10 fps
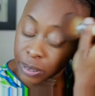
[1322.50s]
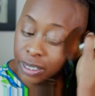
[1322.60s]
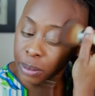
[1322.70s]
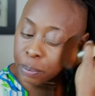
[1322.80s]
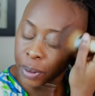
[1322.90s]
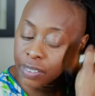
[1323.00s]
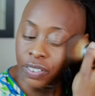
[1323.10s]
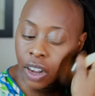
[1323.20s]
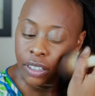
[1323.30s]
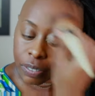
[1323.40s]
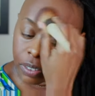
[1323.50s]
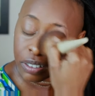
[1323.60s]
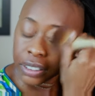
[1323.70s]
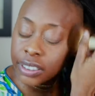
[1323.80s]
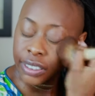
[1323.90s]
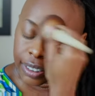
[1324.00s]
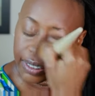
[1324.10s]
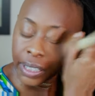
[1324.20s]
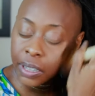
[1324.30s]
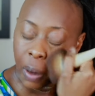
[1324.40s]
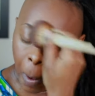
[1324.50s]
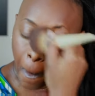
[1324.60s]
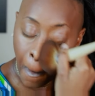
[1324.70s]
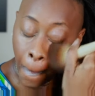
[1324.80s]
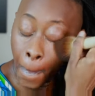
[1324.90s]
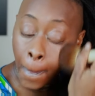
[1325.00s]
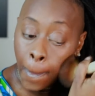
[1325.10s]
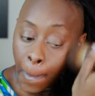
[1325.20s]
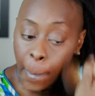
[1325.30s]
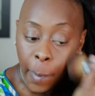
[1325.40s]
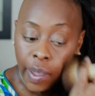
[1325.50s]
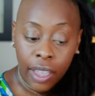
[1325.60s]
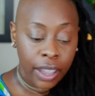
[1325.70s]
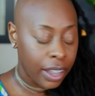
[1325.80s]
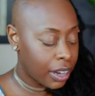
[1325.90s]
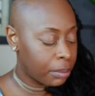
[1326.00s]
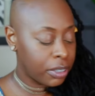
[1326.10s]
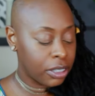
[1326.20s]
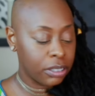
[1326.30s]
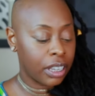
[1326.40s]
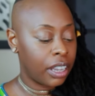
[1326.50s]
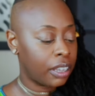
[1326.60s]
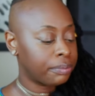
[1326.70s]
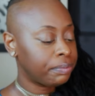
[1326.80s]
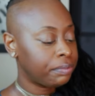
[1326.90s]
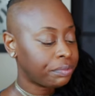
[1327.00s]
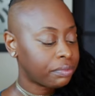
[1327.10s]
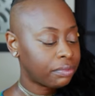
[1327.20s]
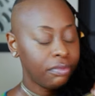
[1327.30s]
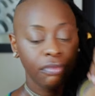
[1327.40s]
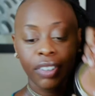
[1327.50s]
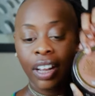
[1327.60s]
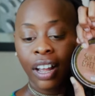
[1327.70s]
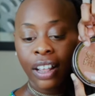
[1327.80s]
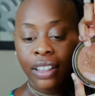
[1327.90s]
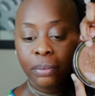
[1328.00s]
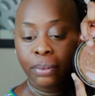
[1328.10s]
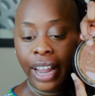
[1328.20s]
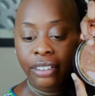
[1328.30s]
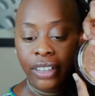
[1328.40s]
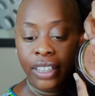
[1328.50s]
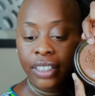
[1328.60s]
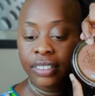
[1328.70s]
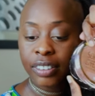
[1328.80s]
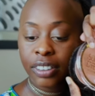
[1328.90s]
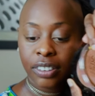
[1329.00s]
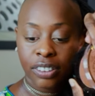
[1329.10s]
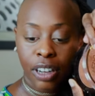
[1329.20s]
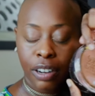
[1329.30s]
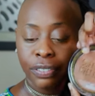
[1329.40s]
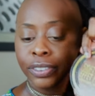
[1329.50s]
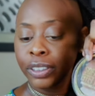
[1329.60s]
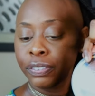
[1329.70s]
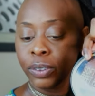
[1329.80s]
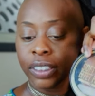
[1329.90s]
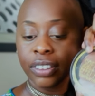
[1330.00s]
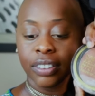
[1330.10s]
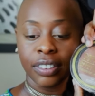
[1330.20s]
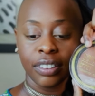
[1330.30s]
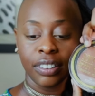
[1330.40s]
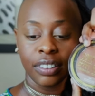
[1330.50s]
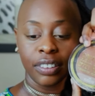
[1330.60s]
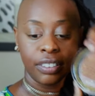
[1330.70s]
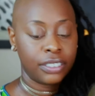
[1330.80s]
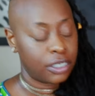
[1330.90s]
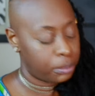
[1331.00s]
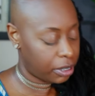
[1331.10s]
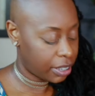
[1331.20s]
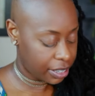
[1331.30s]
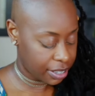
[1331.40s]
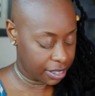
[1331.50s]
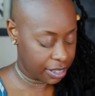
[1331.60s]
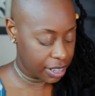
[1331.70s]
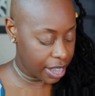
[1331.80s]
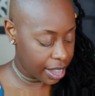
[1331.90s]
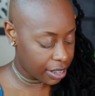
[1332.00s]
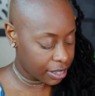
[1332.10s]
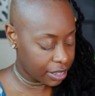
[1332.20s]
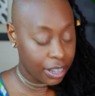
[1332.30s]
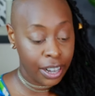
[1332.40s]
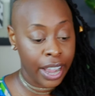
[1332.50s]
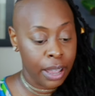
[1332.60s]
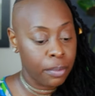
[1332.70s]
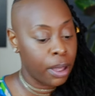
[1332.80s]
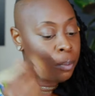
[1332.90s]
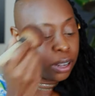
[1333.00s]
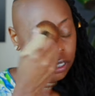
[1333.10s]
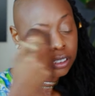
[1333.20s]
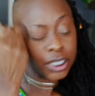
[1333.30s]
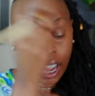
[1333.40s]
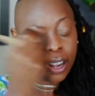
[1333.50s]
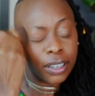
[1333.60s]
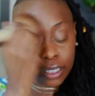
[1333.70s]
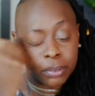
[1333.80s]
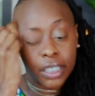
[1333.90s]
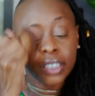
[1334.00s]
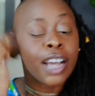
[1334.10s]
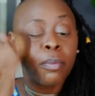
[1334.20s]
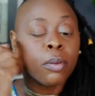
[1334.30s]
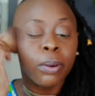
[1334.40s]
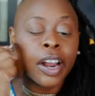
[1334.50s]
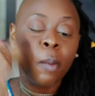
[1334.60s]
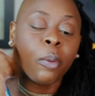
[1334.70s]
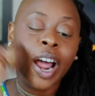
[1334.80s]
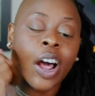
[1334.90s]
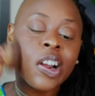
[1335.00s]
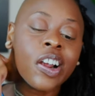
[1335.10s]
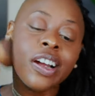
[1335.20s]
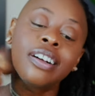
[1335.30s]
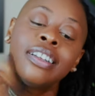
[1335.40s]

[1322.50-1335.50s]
we're going to buff all of the craziness in. And I'm using the Black Radiance Soft Focus. Hope you guys can see that. And I am milk chocolate because I'm a brown, brown girl.